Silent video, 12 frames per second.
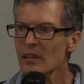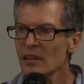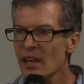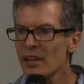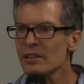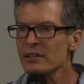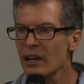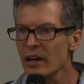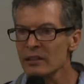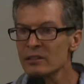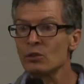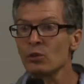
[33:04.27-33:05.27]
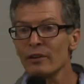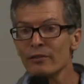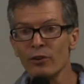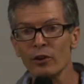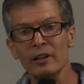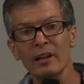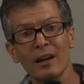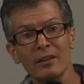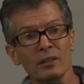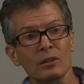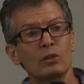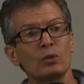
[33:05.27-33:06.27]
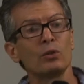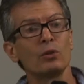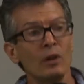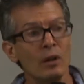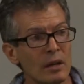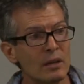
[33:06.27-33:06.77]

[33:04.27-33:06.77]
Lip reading: in their diet to avoid having too